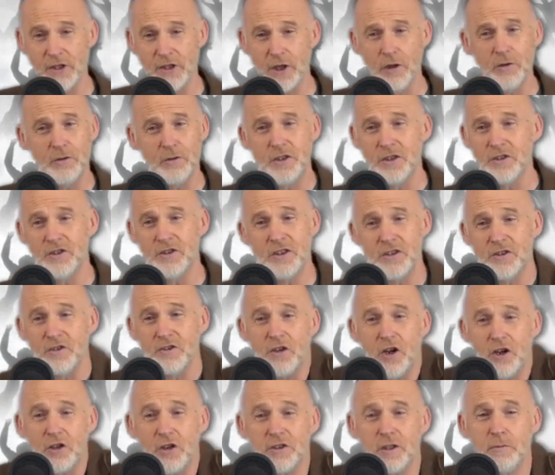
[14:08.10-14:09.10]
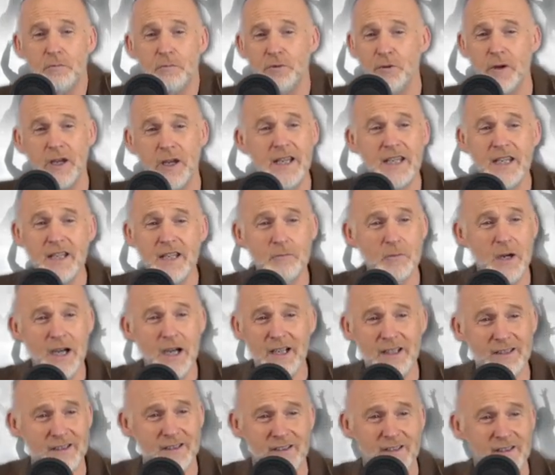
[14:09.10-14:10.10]
you noticed he's not a praying
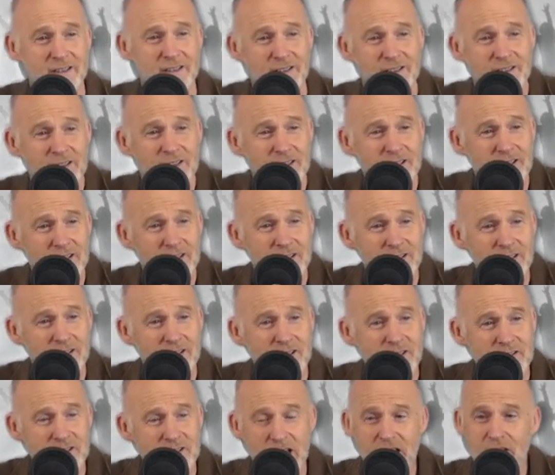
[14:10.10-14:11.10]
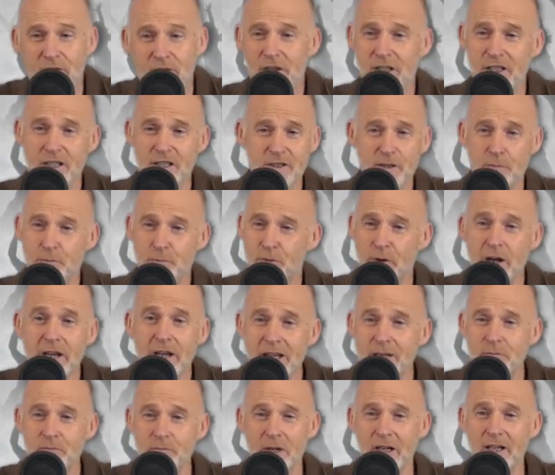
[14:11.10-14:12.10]
man? David is a
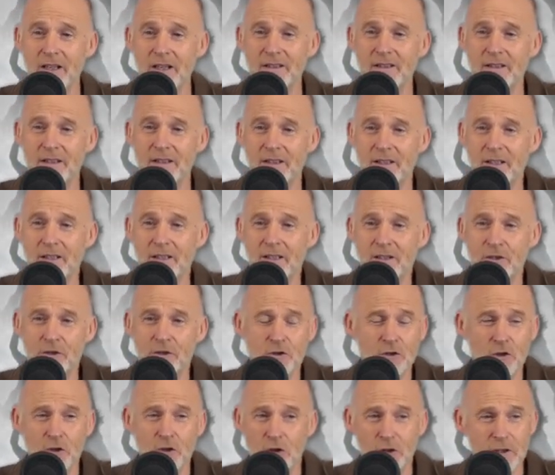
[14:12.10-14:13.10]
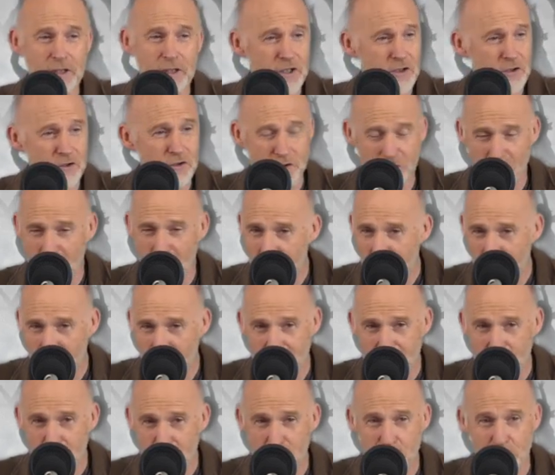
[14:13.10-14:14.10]
praying man. Saul is
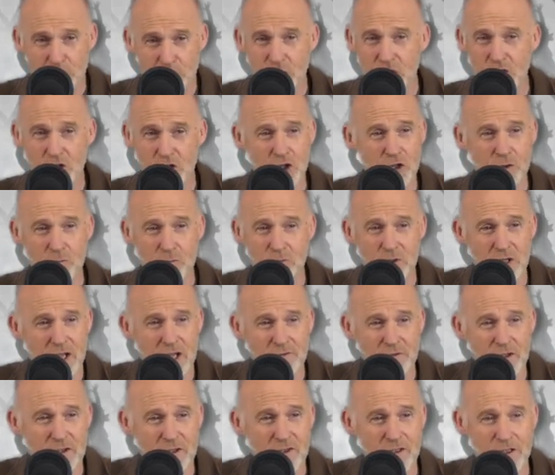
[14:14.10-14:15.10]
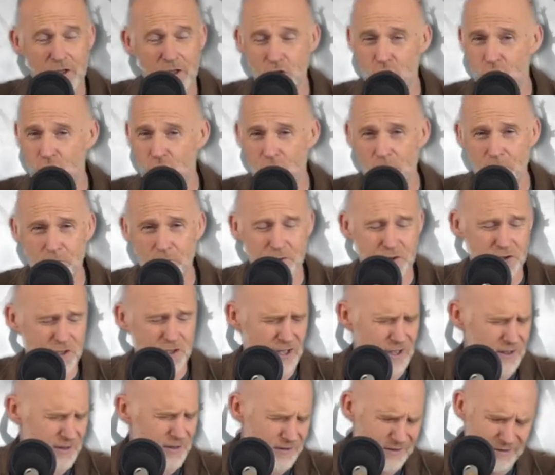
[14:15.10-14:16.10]
not. He just presumes everything and jumps
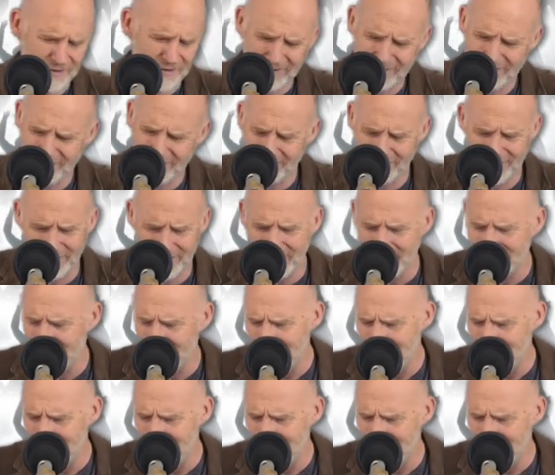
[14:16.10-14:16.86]
in and. Oh,